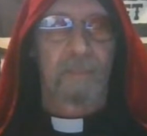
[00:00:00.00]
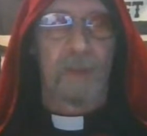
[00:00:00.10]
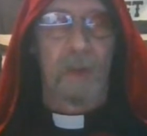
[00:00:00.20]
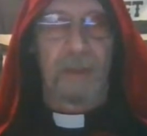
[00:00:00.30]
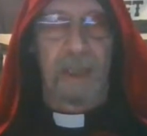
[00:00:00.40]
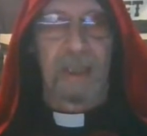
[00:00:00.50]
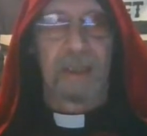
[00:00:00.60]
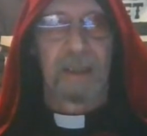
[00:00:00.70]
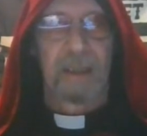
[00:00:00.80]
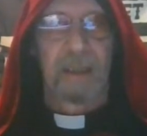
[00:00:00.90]
Okay?
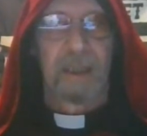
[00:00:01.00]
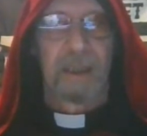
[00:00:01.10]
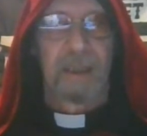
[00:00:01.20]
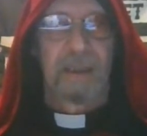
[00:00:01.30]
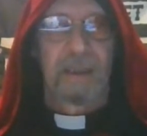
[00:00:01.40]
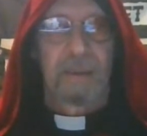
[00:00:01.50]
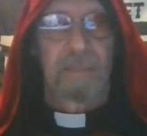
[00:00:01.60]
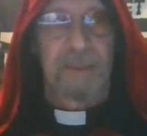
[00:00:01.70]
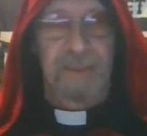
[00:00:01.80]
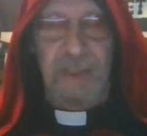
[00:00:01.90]

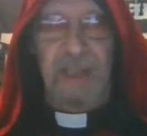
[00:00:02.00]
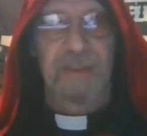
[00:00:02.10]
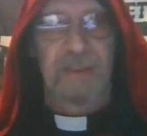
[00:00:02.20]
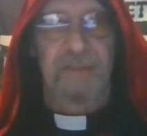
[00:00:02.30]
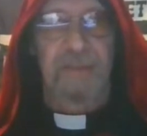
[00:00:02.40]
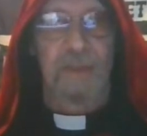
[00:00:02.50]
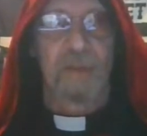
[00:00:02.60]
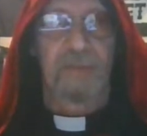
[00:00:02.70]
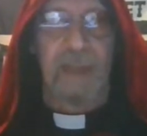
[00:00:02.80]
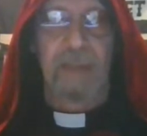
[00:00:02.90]
But Satan's
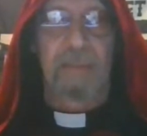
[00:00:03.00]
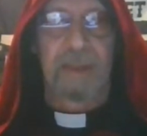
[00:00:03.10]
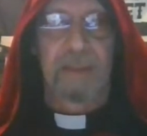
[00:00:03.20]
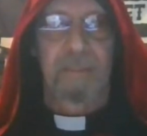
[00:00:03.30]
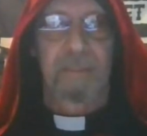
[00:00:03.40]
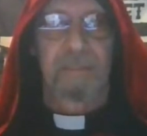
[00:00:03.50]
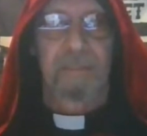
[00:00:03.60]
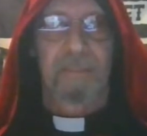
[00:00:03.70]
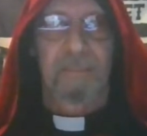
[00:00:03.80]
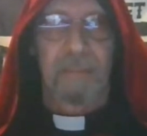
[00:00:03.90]
infernal family,
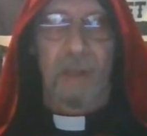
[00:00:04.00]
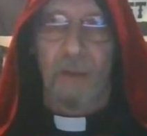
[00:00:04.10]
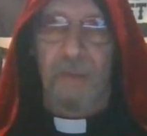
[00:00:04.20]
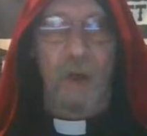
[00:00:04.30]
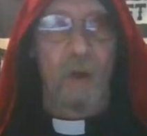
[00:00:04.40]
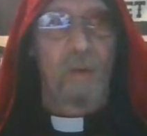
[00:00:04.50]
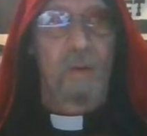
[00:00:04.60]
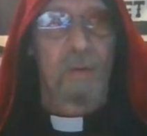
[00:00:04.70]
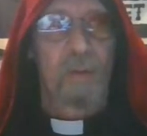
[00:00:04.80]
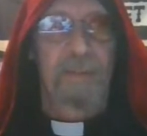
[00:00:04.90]
although
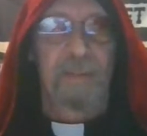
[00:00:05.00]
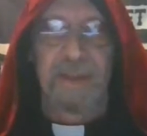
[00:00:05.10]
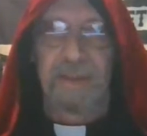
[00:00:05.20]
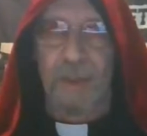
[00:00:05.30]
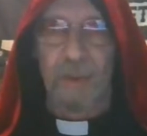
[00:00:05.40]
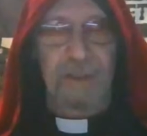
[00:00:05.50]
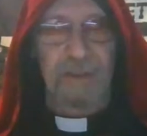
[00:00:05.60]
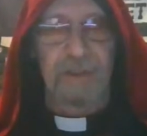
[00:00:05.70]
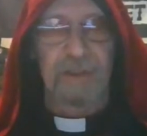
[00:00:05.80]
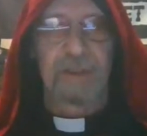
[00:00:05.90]
we've been so
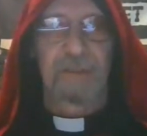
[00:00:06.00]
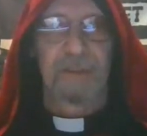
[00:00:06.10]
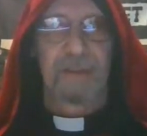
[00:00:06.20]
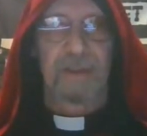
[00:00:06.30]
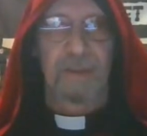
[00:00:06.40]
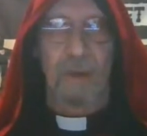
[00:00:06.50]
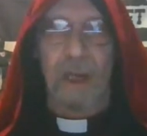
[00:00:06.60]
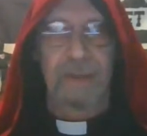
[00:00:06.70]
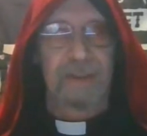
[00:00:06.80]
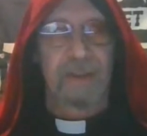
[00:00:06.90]
secretive,
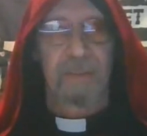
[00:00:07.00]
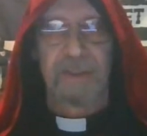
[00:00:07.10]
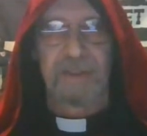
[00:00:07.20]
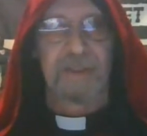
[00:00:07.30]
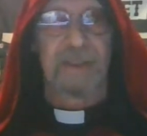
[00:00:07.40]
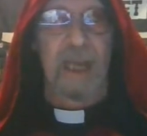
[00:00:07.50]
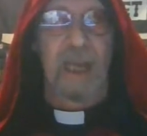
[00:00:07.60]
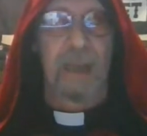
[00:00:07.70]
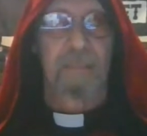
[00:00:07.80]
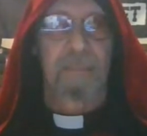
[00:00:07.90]
shrouded in the mist of
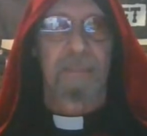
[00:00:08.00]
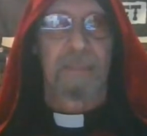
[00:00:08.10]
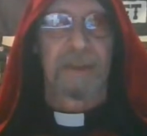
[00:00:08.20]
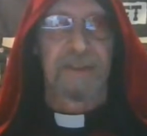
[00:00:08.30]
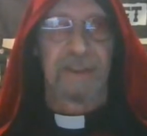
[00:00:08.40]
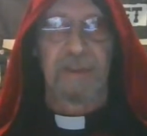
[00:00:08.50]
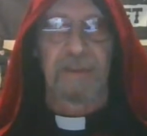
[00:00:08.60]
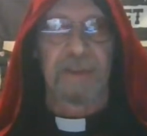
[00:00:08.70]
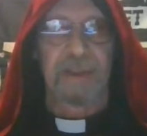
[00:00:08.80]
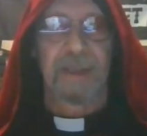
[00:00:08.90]
time and
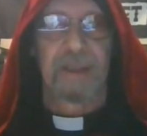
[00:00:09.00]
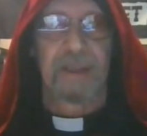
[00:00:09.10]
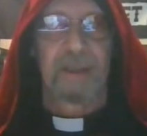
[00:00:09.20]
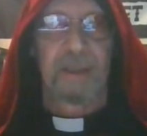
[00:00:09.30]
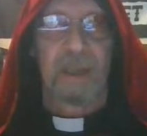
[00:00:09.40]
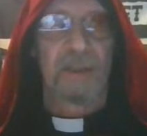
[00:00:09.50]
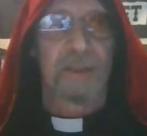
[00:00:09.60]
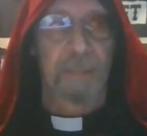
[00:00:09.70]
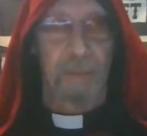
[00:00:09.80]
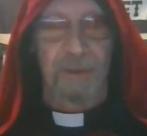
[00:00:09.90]
secrecy because
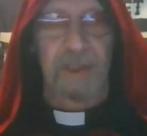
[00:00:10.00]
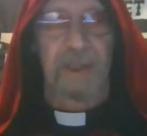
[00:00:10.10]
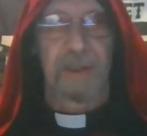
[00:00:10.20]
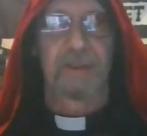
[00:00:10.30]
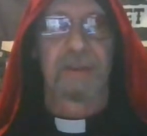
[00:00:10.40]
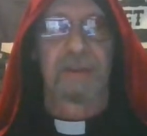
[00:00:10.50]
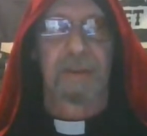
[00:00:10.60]
of persecution,